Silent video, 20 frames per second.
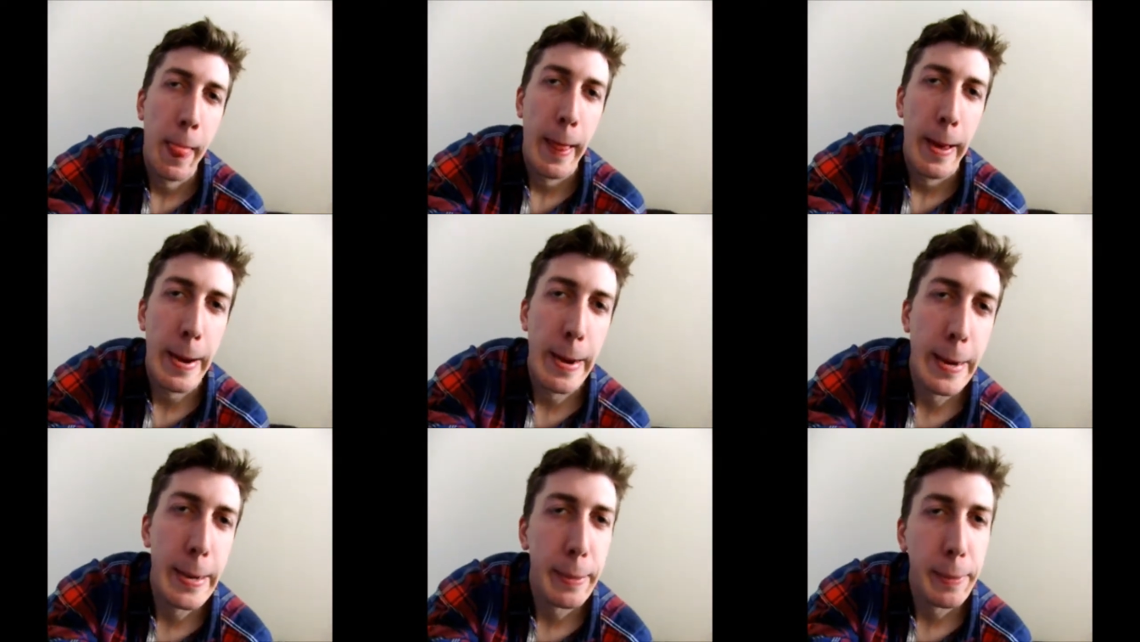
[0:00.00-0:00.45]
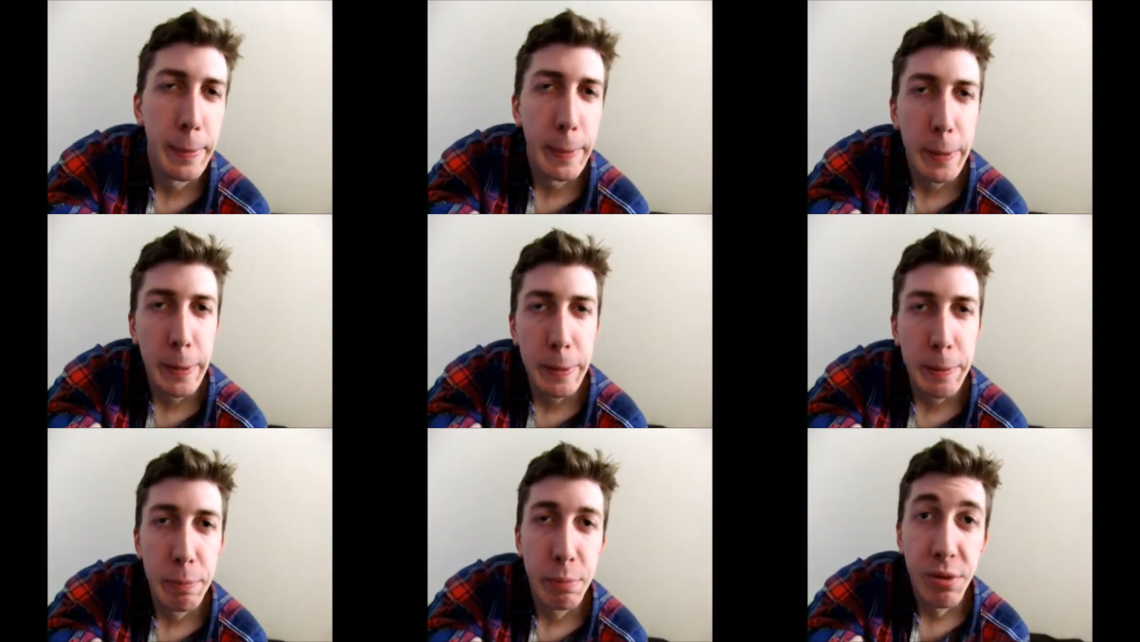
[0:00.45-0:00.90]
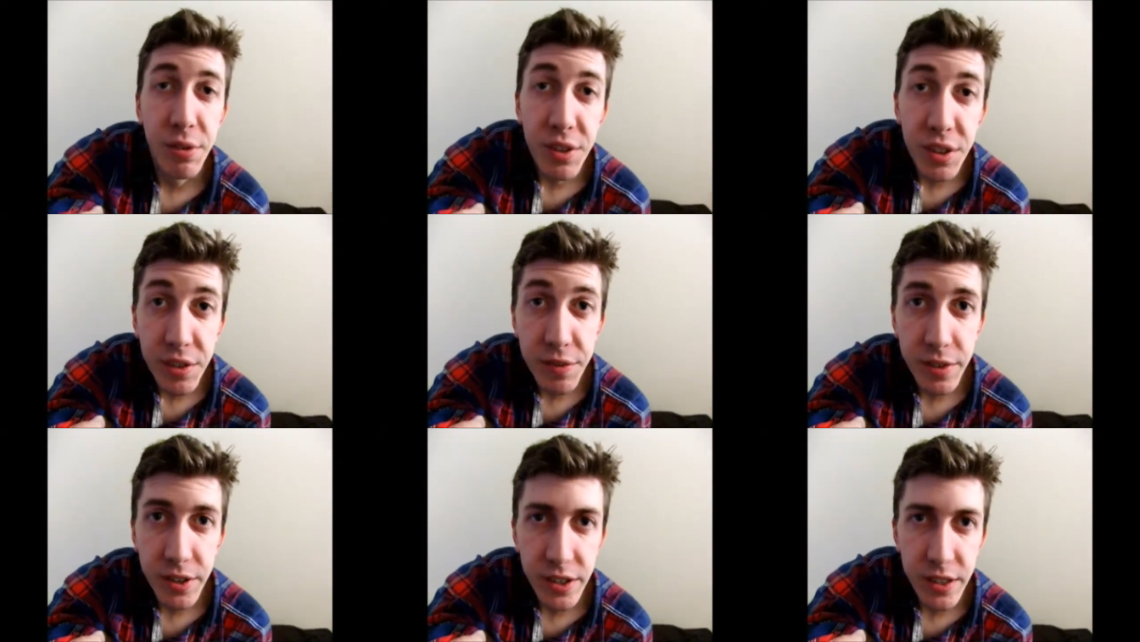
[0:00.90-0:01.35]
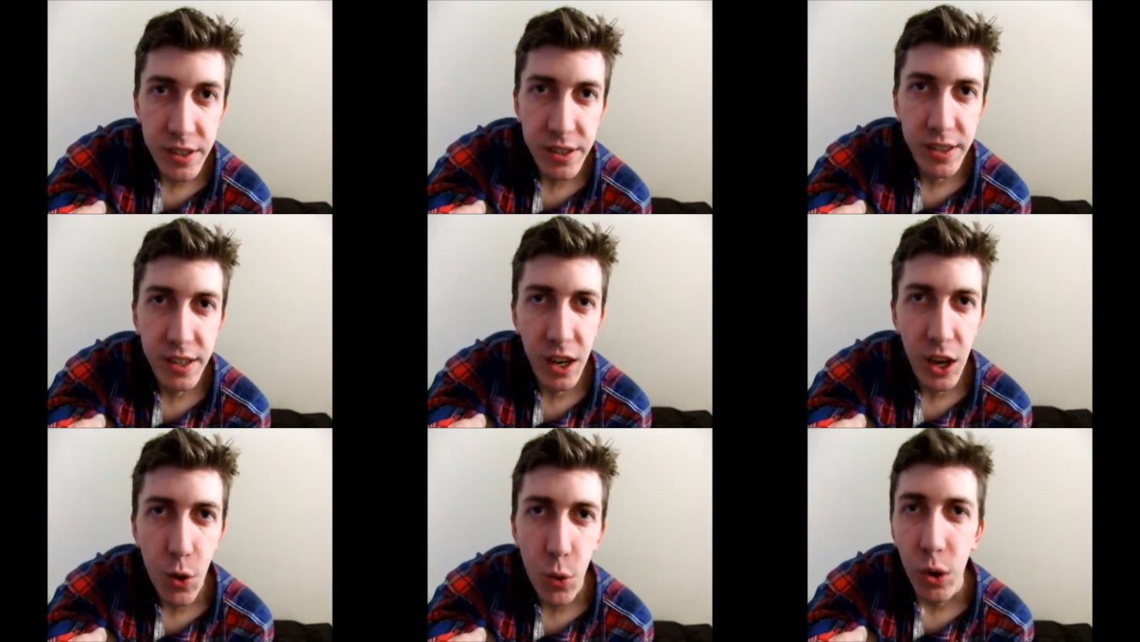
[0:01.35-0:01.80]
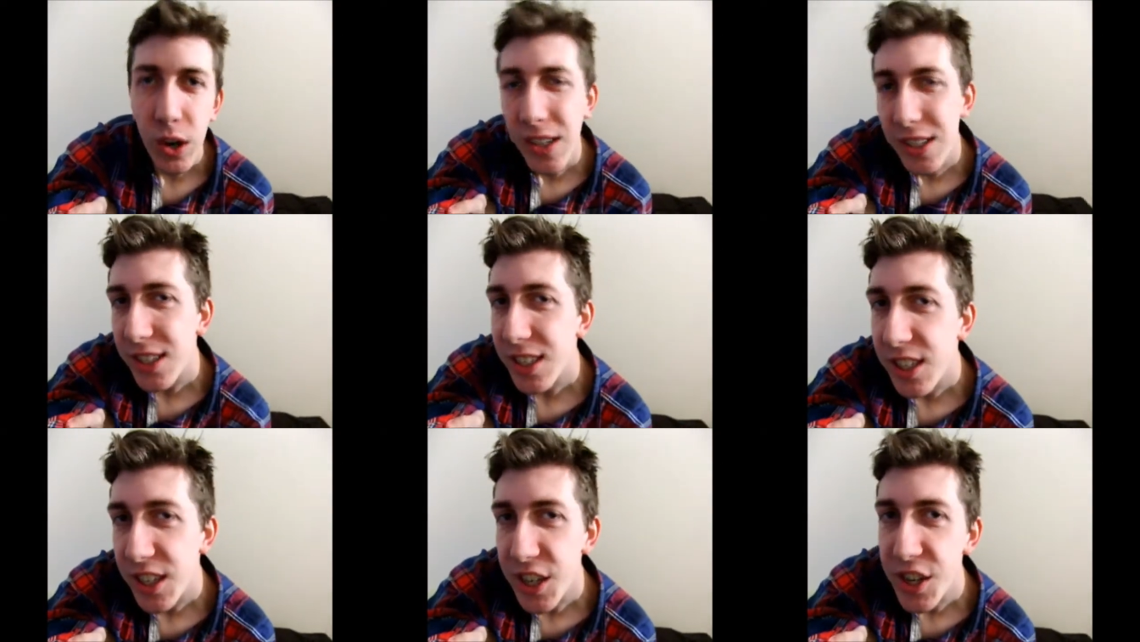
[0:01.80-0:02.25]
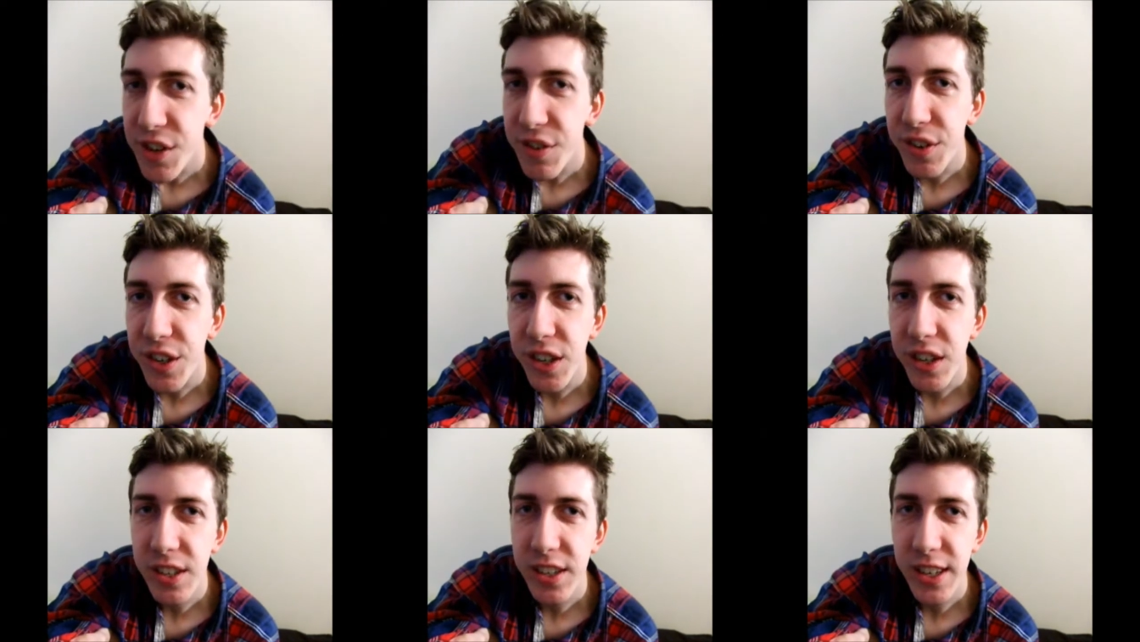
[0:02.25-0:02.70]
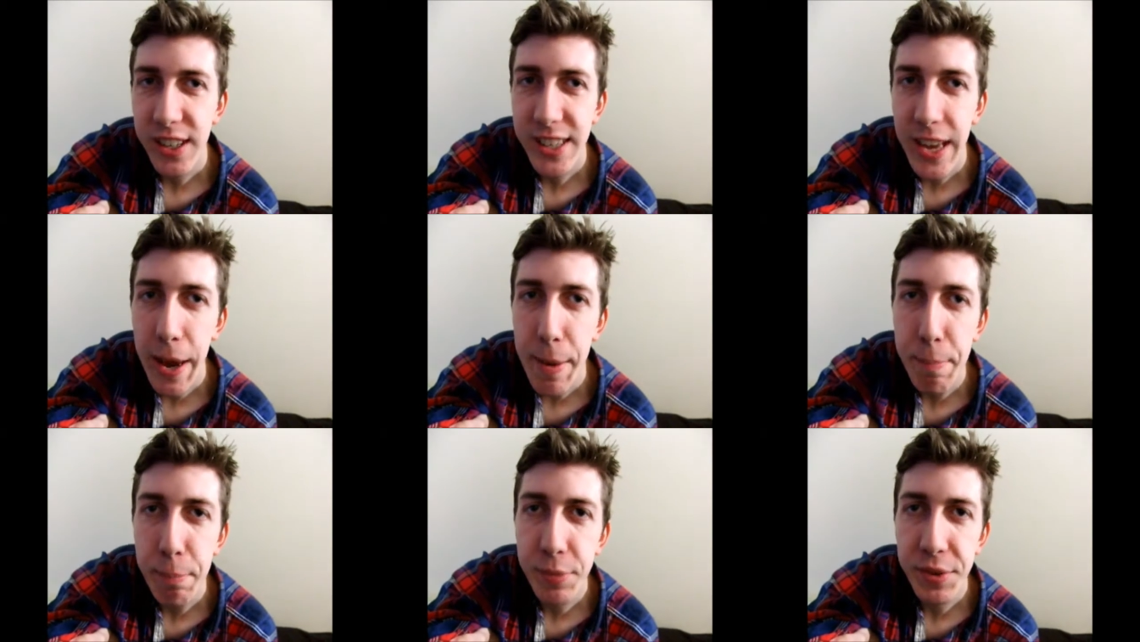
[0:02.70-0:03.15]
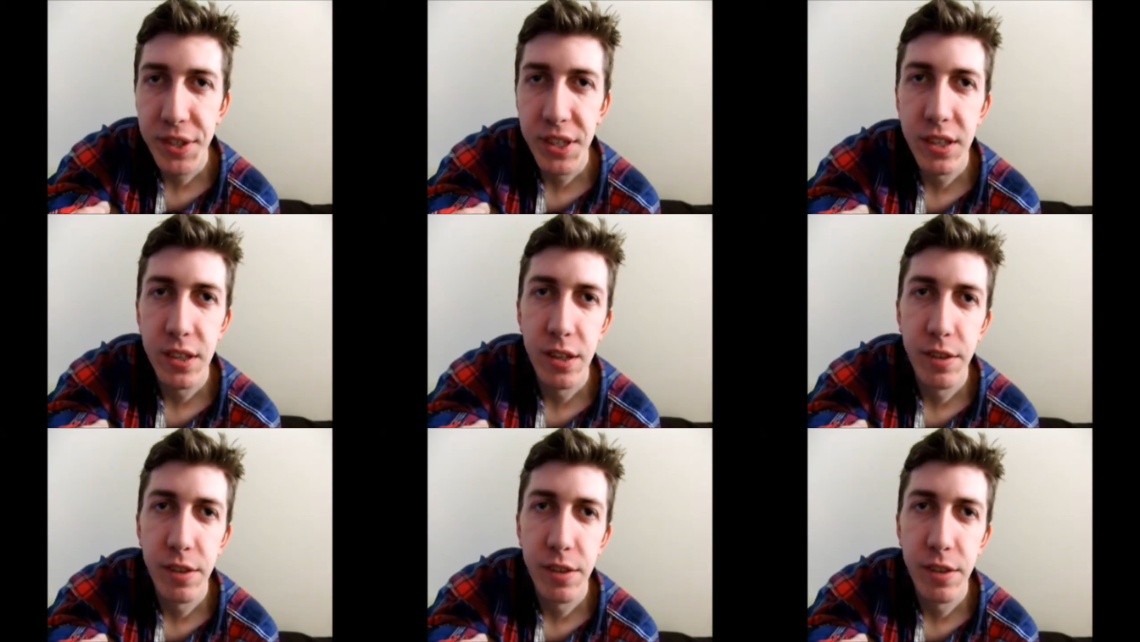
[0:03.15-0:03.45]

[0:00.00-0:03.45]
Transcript: I had one previous quite serious attempt